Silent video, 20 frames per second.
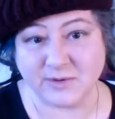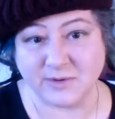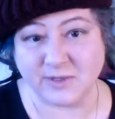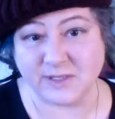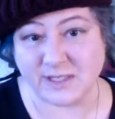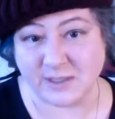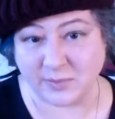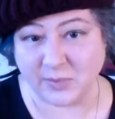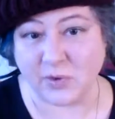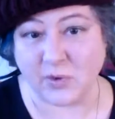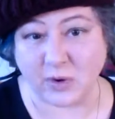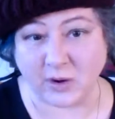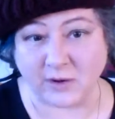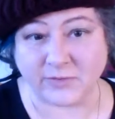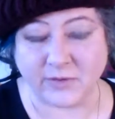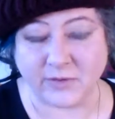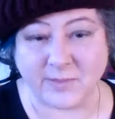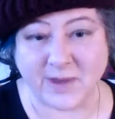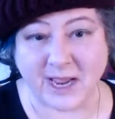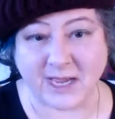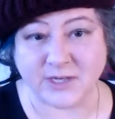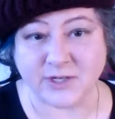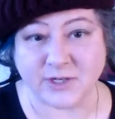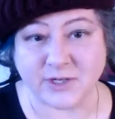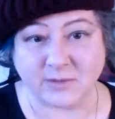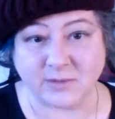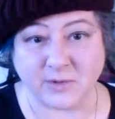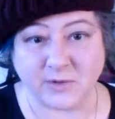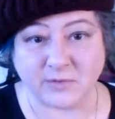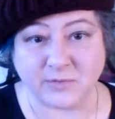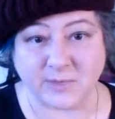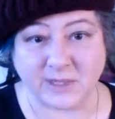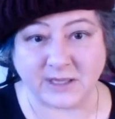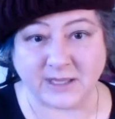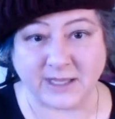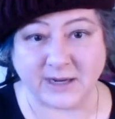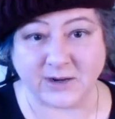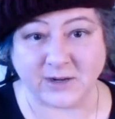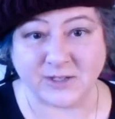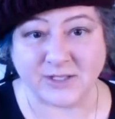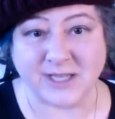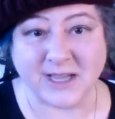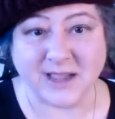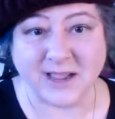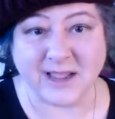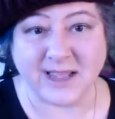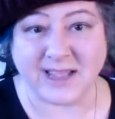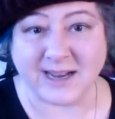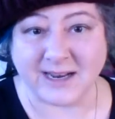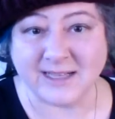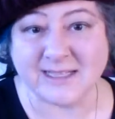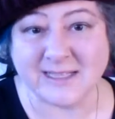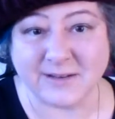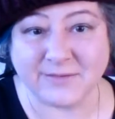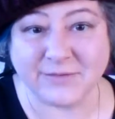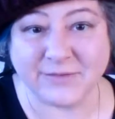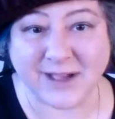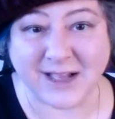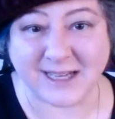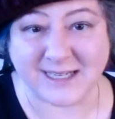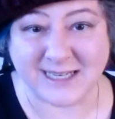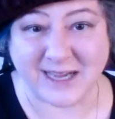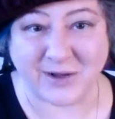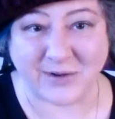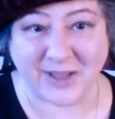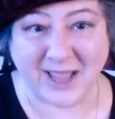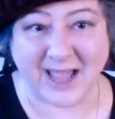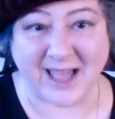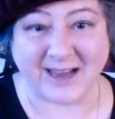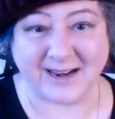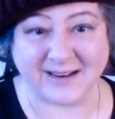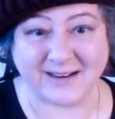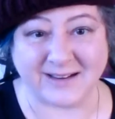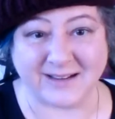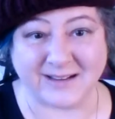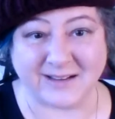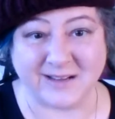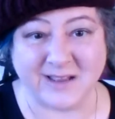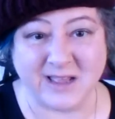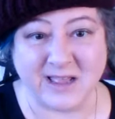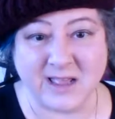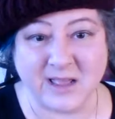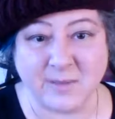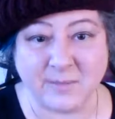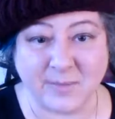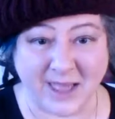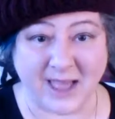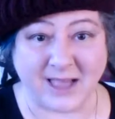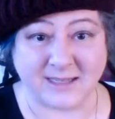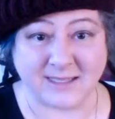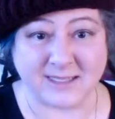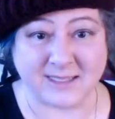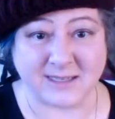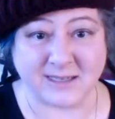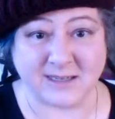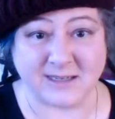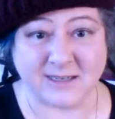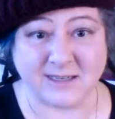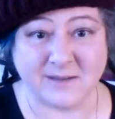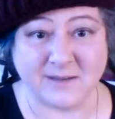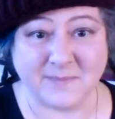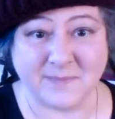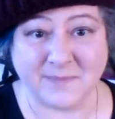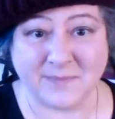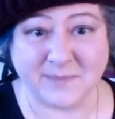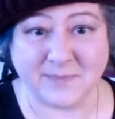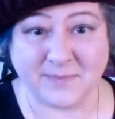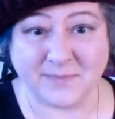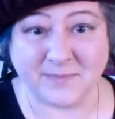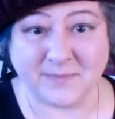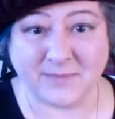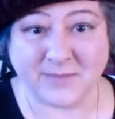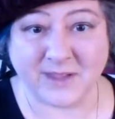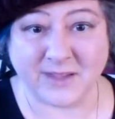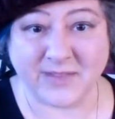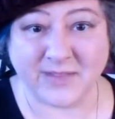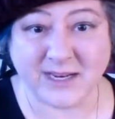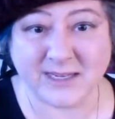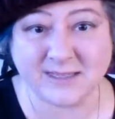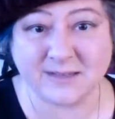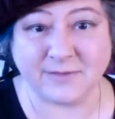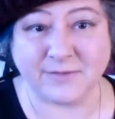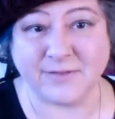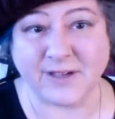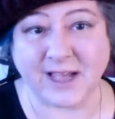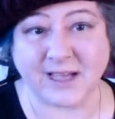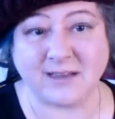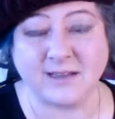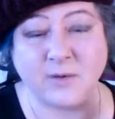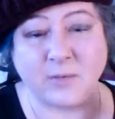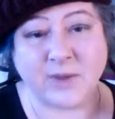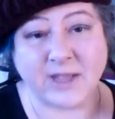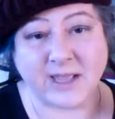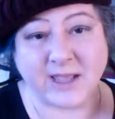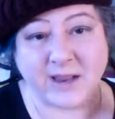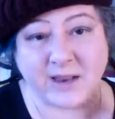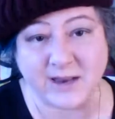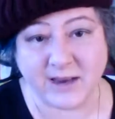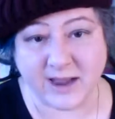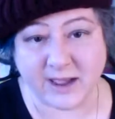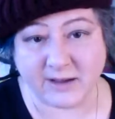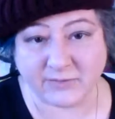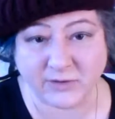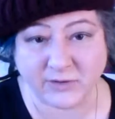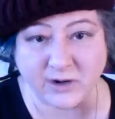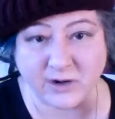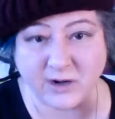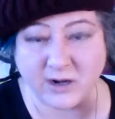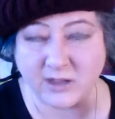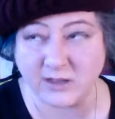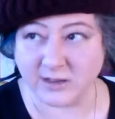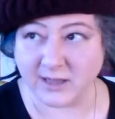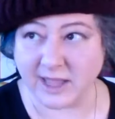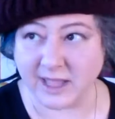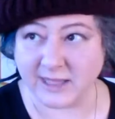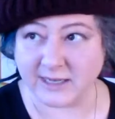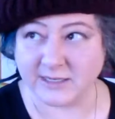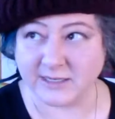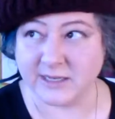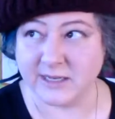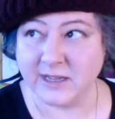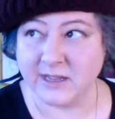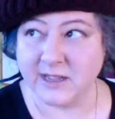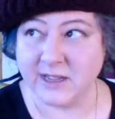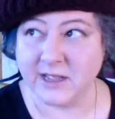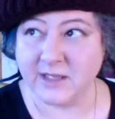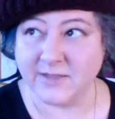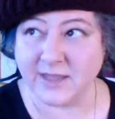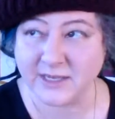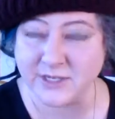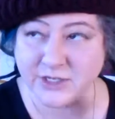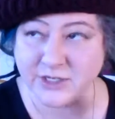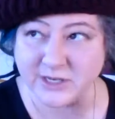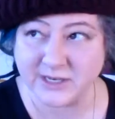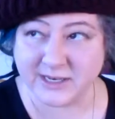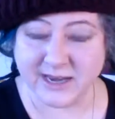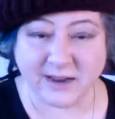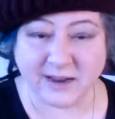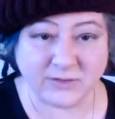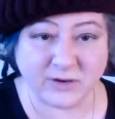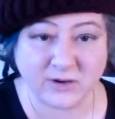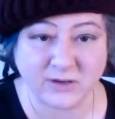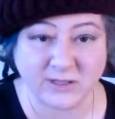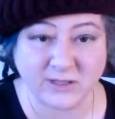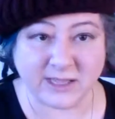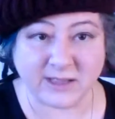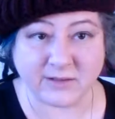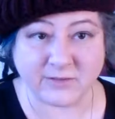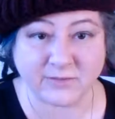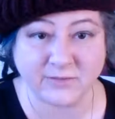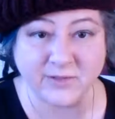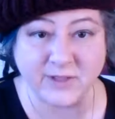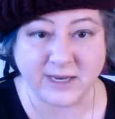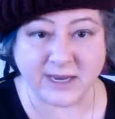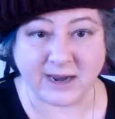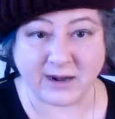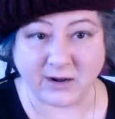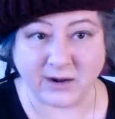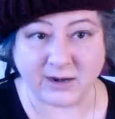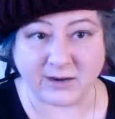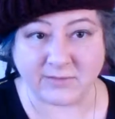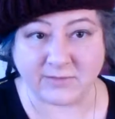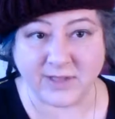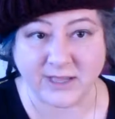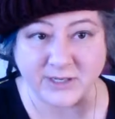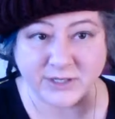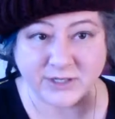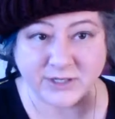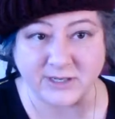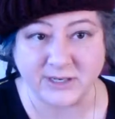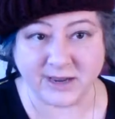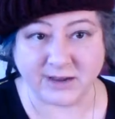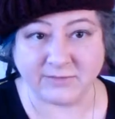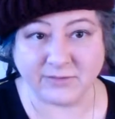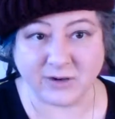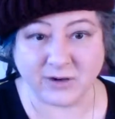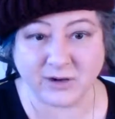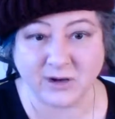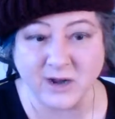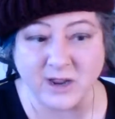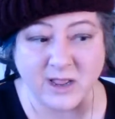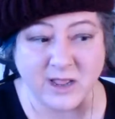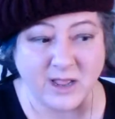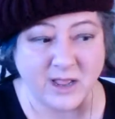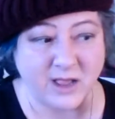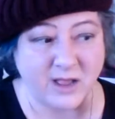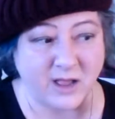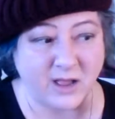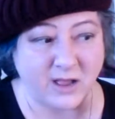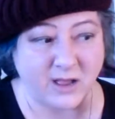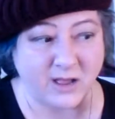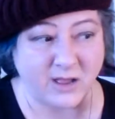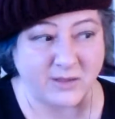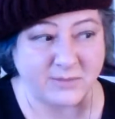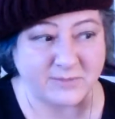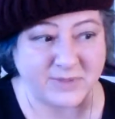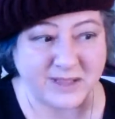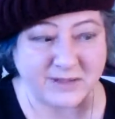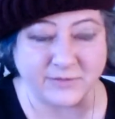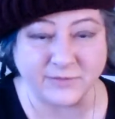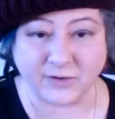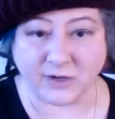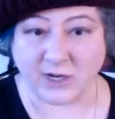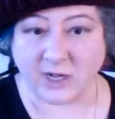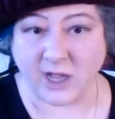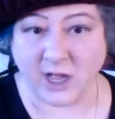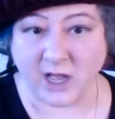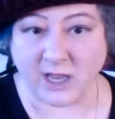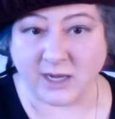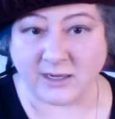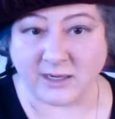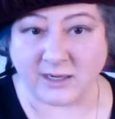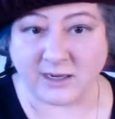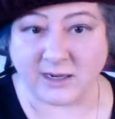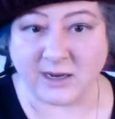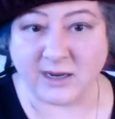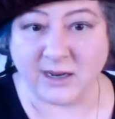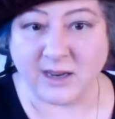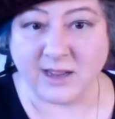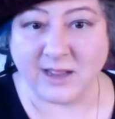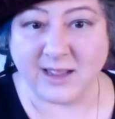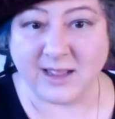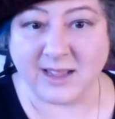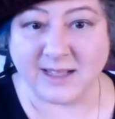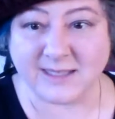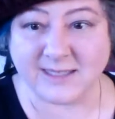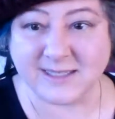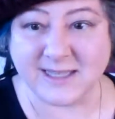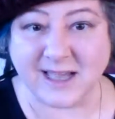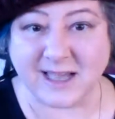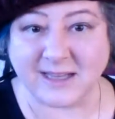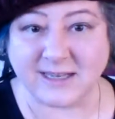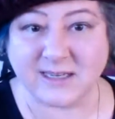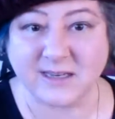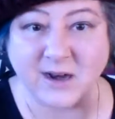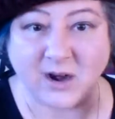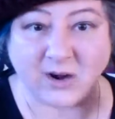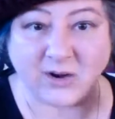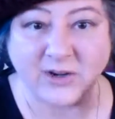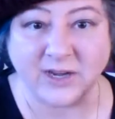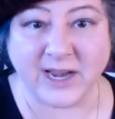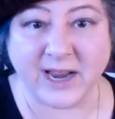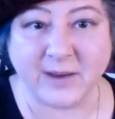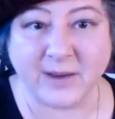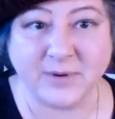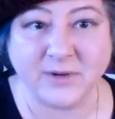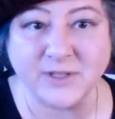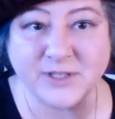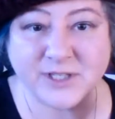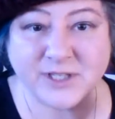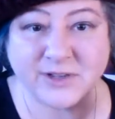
support from national movement leaders. It is, in fact, how Canada passed it. That is a fact that we can never that should never leave the narrative, that should never be forgotten, is that our neighbors